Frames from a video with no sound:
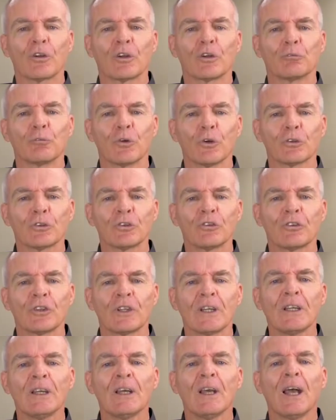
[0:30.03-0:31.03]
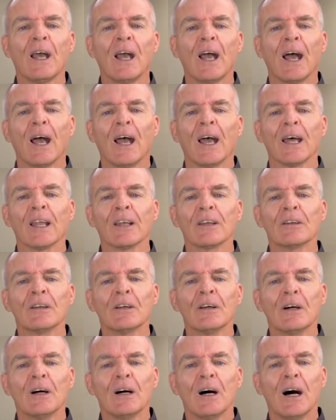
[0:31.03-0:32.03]
in an emergency, and
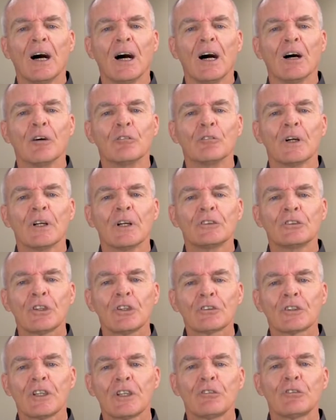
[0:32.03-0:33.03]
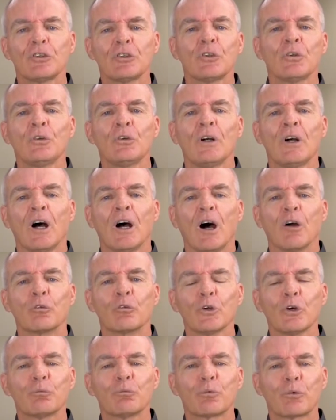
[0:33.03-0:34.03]
just gives you a
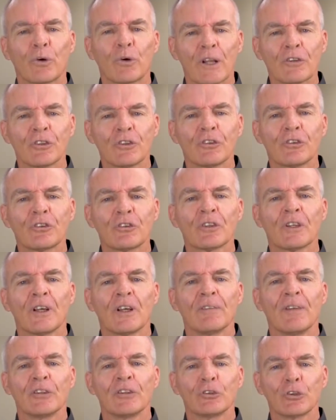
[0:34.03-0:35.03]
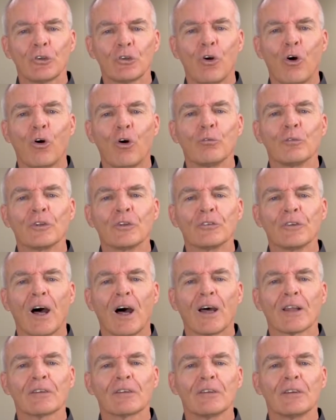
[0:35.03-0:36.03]
real presence that your home is
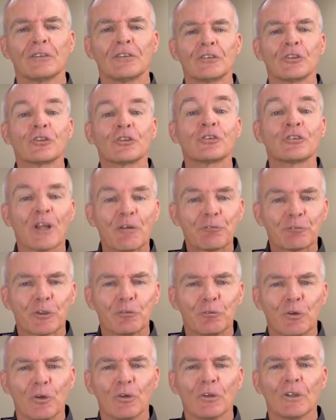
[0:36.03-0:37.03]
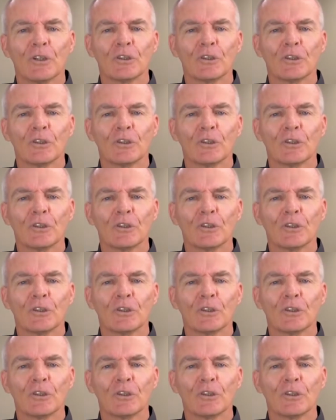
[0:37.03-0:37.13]
not susceptible